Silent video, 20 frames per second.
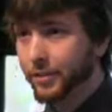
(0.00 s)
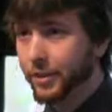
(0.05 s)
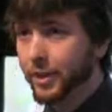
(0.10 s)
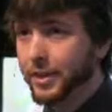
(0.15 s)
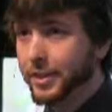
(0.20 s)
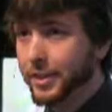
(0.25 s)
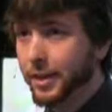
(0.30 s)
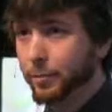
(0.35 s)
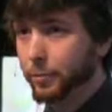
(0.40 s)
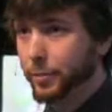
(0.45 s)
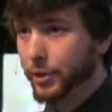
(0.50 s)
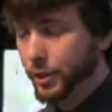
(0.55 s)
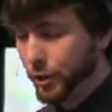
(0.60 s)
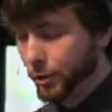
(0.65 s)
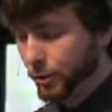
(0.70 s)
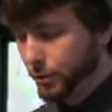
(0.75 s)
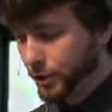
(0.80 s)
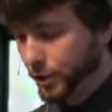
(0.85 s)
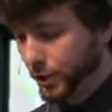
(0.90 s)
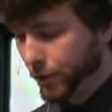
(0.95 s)
even attempt to
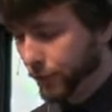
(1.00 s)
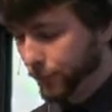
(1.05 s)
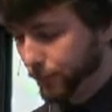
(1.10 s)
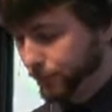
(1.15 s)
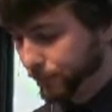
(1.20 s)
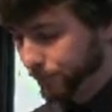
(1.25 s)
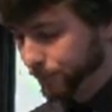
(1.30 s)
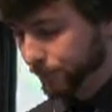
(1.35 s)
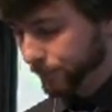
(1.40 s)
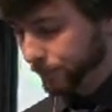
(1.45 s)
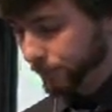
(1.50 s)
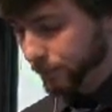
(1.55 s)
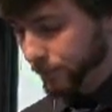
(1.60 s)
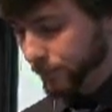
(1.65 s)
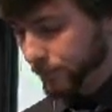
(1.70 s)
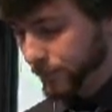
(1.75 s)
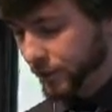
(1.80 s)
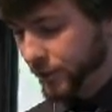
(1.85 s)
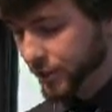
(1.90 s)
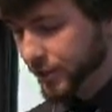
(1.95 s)
do so.
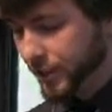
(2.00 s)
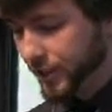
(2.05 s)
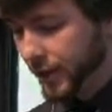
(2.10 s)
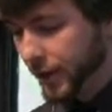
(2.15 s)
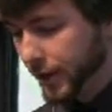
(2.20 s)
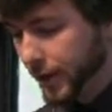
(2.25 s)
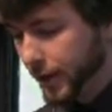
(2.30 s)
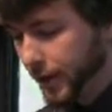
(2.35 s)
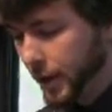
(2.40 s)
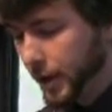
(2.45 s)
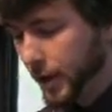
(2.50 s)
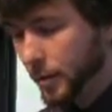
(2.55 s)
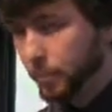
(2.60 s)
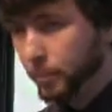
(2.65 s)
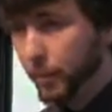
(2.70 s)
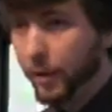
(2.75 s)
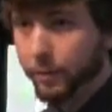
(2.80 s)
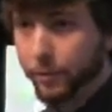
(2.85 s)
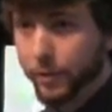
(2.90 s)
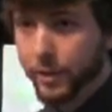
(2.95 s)
You see,
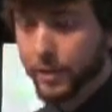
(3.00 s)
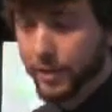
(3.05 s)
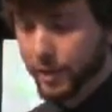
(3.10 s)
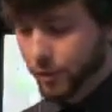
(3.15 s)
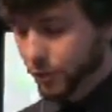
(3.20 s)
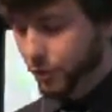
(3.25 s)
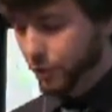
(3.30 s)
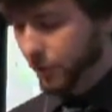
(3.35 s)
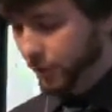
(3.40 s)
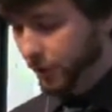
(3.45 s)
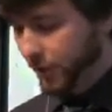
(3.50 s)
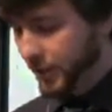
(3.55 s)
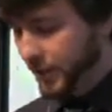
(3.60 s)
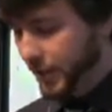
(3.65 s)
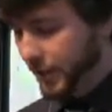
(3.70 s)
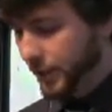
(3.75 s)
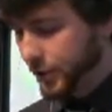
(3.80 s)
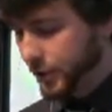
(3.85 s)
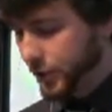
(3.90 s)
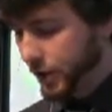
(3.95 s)
my friend is extremely
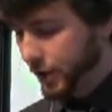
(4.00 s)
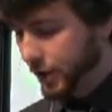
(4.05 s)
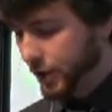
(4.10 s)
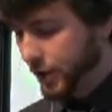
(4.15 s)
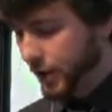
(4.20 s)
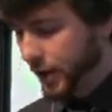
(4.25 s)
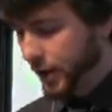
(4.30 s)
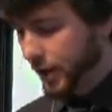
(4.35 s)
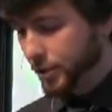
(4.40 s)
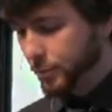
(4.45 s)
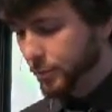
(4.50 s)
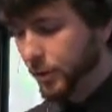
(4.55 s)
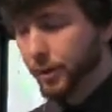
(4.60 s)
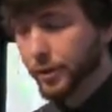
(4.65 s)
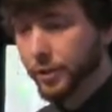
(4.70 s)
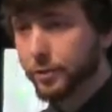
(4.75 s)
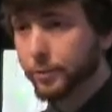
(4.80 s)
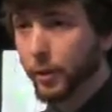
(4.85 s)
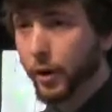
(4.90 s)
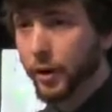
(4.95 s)
intelligent. He's one
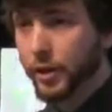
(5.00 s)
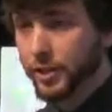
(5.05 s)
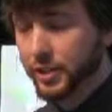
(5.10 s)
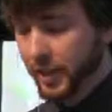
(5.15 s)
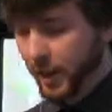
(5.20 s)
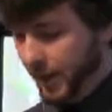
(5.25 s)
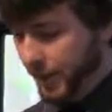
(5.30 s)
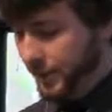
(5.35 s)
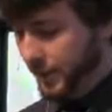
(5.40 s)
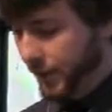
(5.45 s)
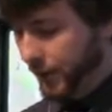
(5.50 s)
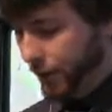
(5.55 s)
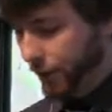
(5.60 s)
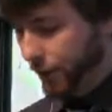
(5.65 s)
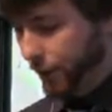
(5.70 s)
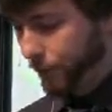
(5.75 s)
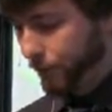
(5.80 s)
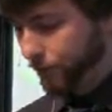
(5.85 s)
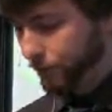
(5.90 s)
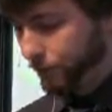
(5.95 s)
of the smartest guys I
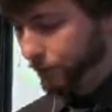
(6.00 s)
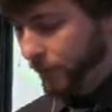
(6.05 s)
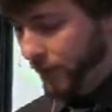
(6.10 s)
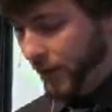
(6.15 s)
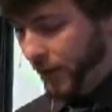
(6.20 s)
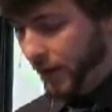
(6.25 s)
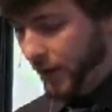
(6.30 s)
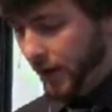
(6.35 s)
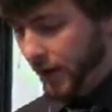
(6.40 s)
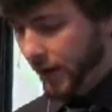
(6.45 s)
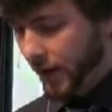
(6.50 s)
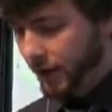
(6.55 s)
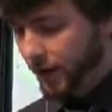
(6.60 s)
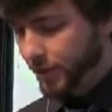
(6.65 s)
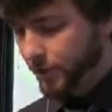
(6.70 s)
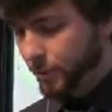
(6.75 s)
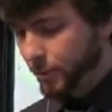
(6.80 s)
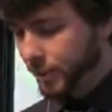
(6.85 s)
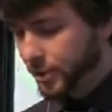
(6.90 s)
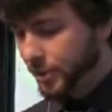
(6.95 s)
know. And
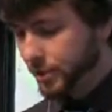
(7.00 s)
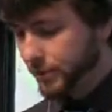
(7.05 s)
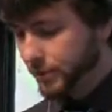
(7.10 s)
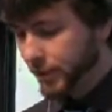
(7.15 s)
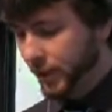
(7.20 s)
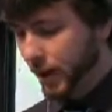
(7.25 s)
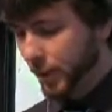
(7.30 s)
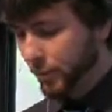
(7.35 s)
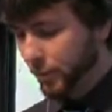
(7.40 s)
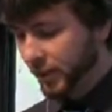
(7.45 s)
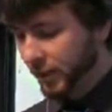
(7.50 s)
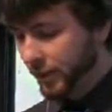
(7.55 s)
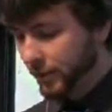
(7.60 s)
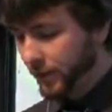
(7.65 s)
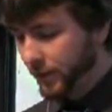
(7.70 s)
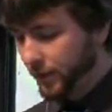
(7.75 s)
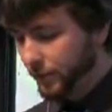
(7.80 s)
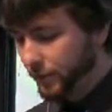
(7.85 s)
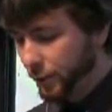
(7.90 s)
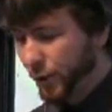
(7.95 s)
his reasons for not
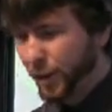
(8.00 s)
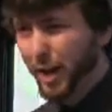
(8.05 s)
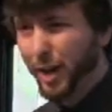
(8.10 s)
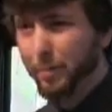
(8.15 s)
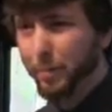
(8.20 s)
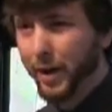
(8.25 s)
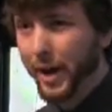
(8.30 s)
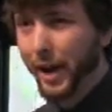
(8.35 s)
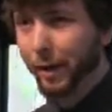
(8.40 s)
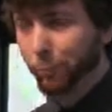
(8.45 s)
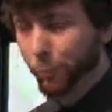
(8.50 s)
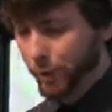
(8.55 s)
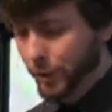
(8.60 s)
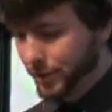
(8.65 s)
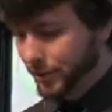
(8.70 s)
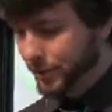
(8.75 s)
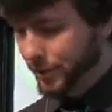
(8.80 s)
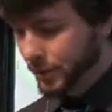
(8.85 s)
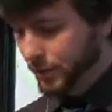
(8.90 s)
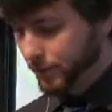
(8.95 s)
believing are not bad
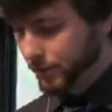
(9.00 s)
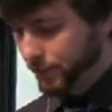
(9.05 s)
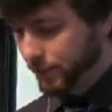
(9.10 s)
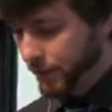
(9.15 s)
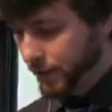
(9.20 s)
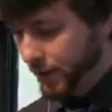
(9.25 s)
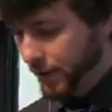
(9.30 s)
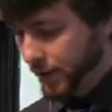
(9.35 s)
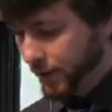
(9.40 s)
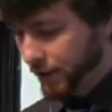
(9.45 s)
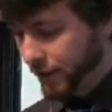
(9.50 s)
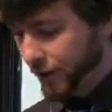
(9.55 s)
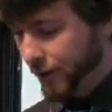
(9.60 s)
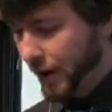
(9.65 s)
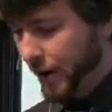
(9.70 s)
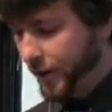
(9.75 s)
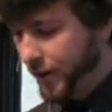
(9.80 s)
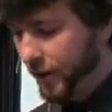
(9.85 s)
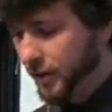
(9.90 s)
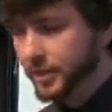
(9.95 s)
ones. They're
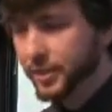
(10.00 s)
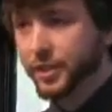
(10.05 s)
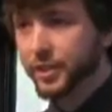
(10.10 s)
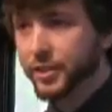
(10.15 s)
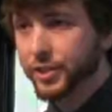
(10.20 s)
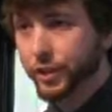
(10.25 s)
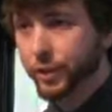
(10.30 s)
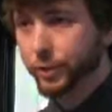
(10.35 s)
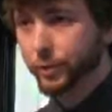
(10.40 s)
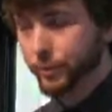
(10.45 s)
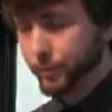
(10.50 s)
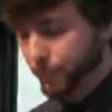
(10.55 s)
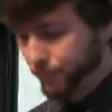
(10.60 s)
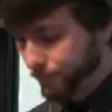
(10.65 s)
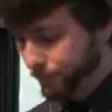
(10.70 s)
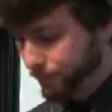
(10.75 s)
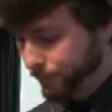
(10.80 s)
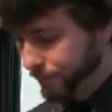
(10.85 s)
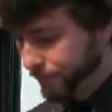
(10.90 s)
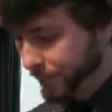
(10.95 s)
not nonsensical.
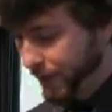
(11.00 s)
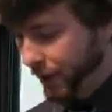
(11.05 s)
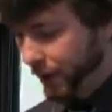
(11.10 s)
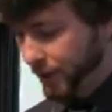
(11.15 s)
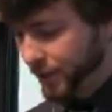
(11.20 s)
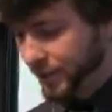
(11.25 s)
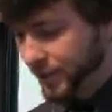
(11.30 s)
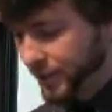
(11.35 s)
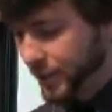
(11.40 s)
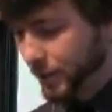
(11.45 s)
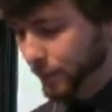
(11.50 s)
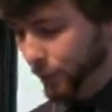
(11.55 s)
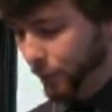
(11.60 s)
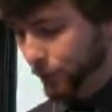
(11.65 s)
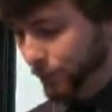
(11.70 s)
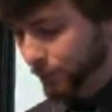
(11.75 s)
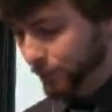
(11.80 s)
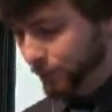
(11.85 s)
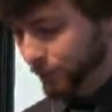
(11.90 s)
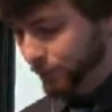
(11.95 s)
They aren't
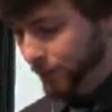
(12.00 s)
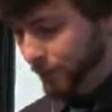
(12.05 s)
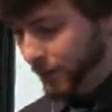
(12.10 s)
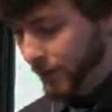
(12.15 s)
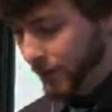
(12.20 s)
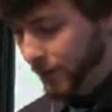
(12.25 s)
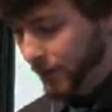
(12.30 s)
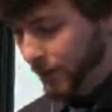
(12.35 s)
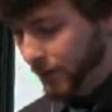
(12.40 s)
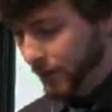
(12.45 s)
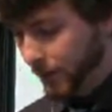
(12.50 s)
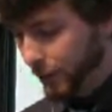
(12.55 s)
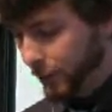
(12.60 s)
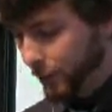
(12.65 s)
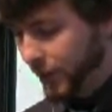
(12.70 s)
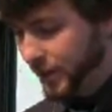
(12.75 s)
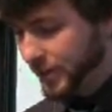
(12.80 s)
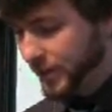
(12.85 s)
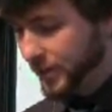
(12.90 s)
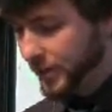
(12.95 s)
simple.
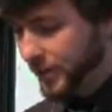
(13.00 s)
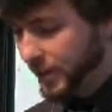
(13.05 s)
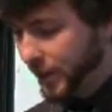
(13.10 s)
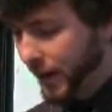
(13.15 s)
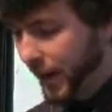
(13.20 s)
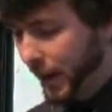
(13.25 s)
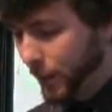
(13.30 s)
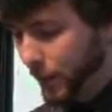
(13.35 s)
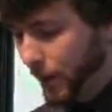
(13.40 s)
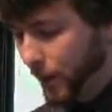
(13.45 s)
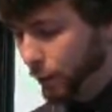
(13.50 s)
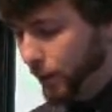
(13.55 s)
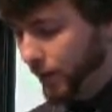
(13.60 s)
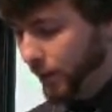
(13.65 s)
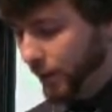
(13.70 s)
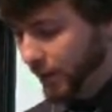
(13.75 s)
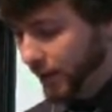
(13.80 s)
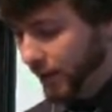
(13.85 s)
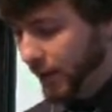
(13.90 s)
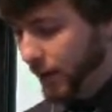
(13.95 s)
They're reasons he came up
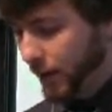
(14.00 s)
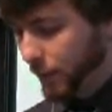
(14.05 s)
with